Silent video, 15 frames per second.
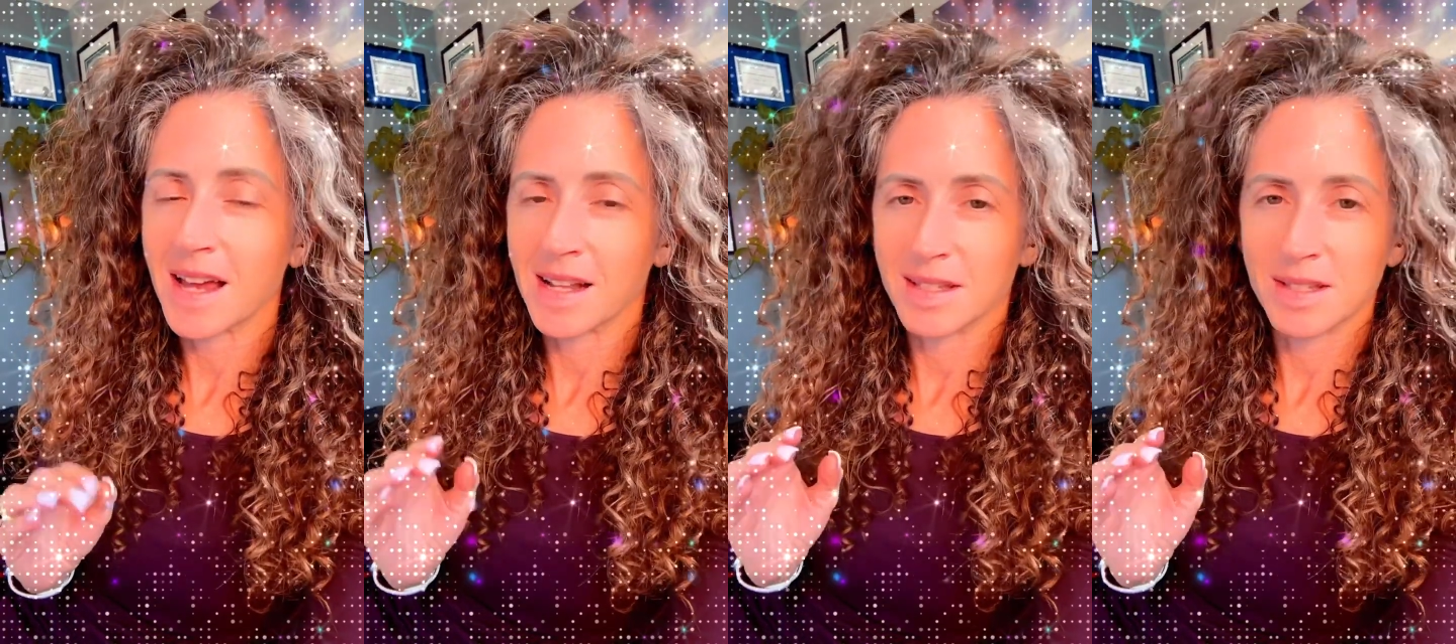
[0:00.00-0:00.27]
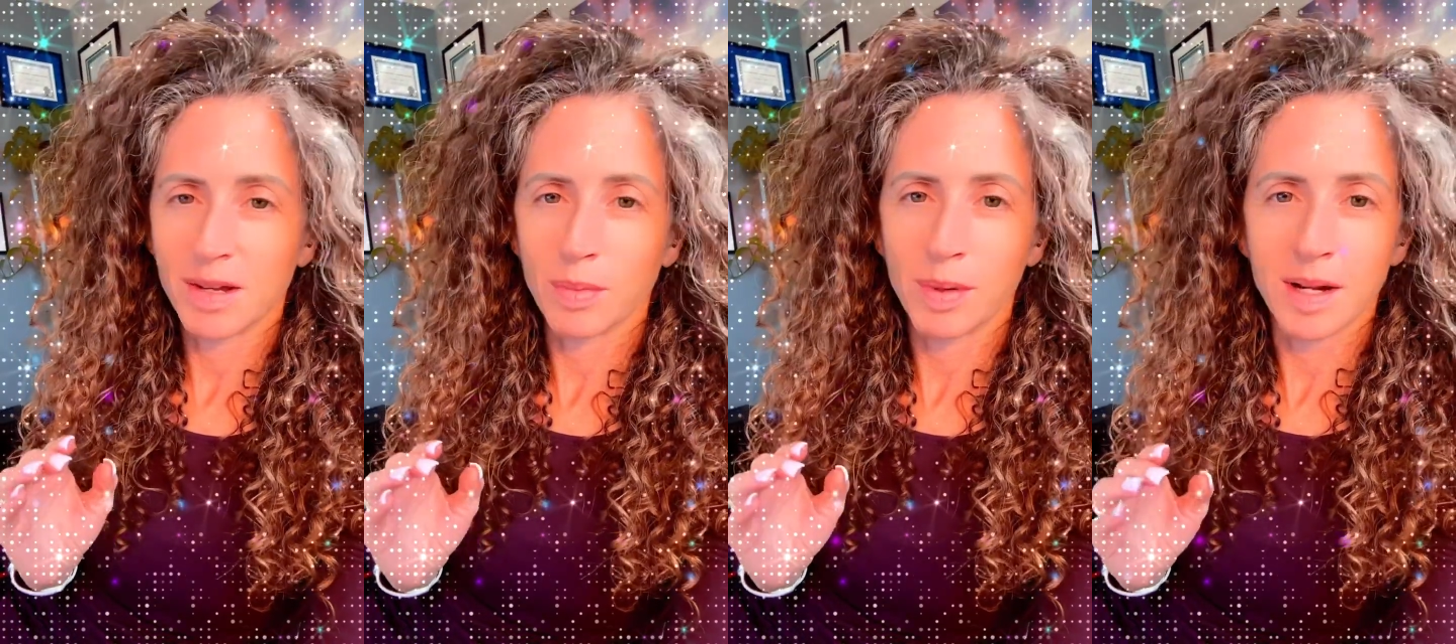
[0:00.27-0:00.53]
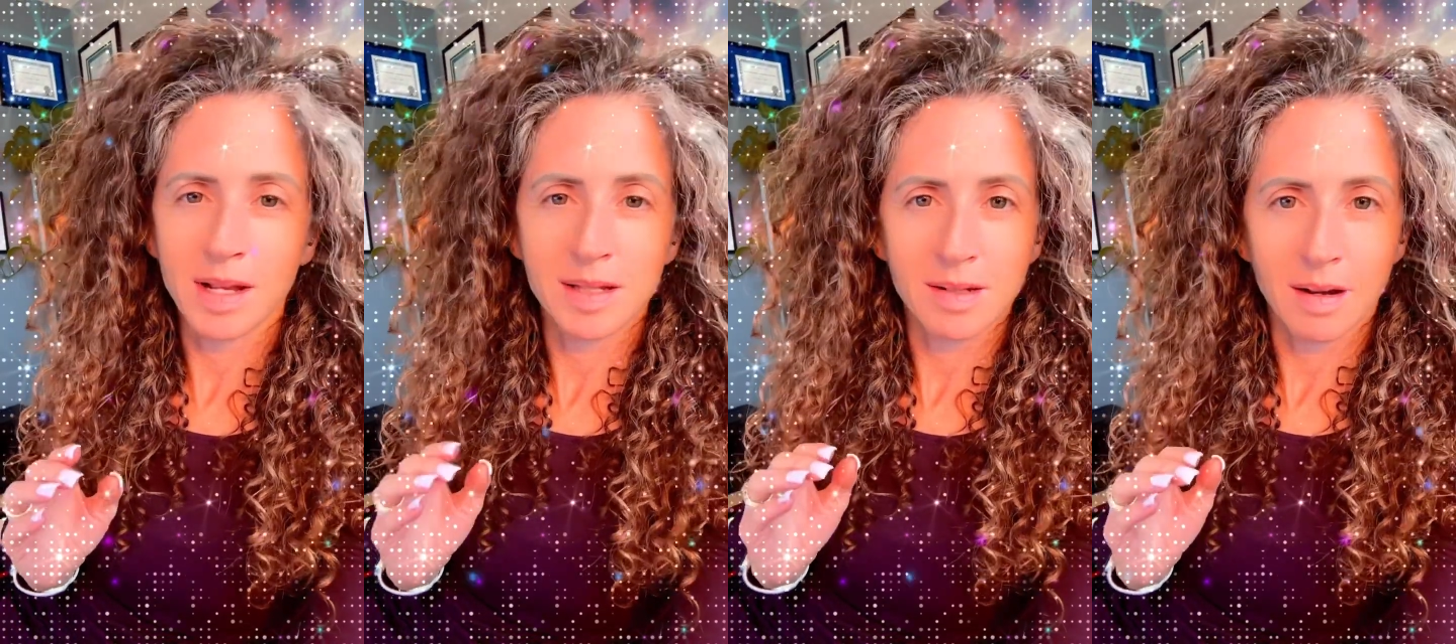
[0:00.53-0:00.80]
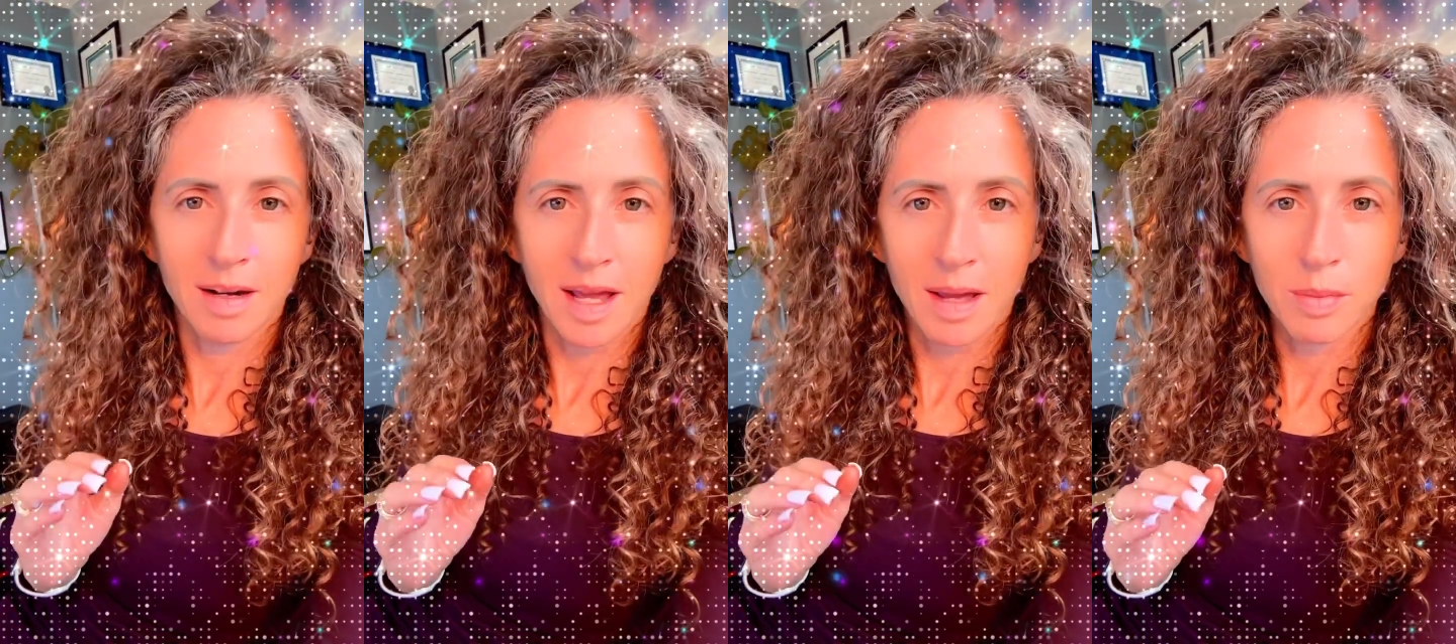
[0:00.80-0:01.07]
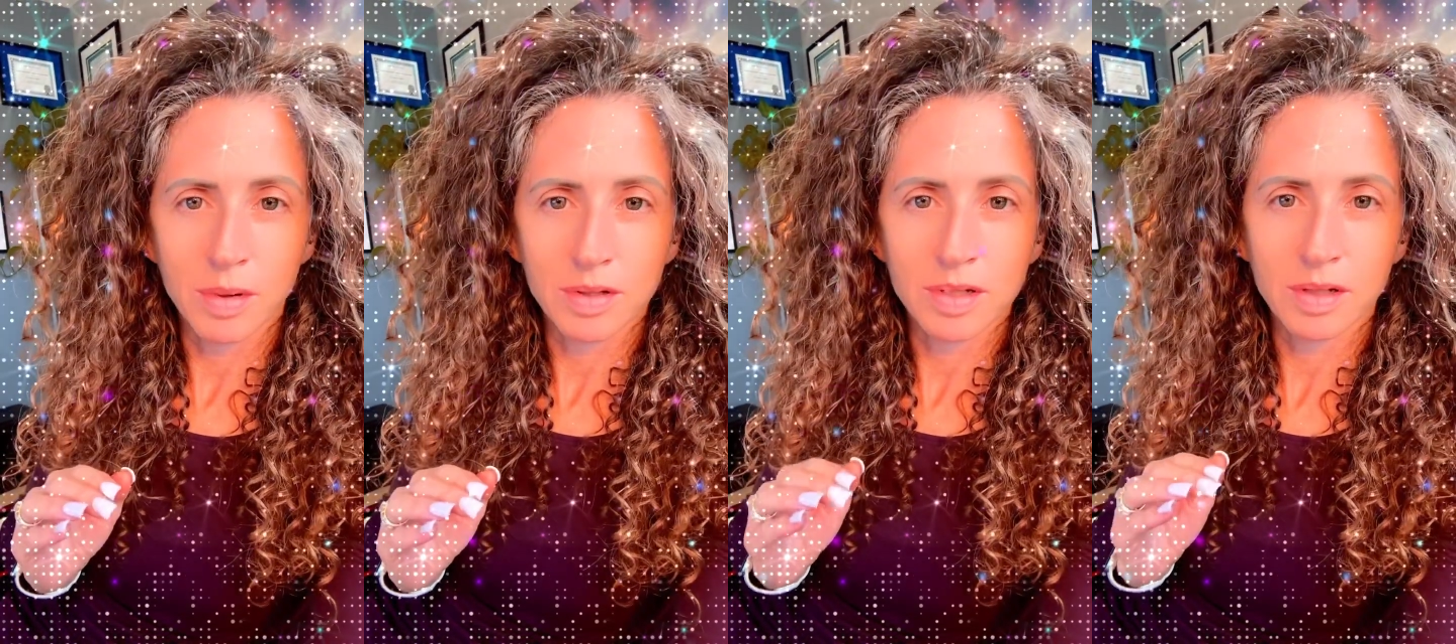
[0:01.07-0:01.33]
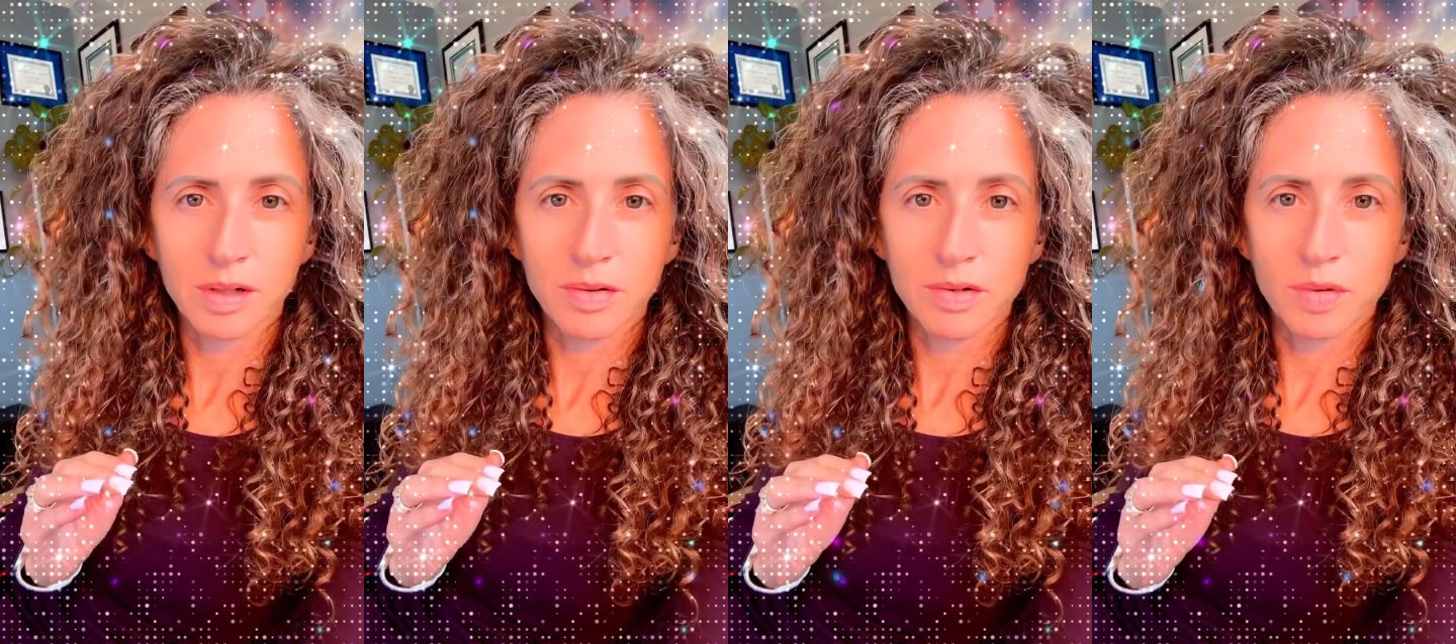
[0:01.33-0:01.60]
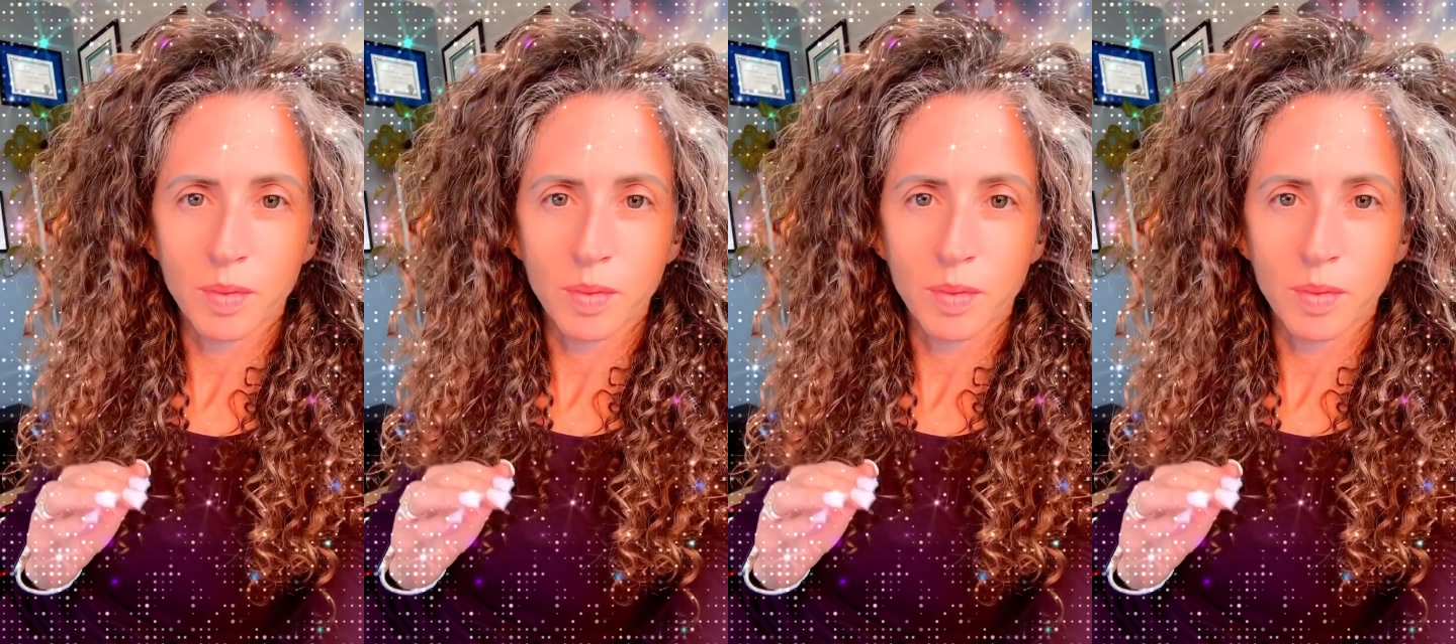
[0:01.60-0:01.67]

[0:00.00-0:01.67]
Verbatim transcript: and someone is not able to lose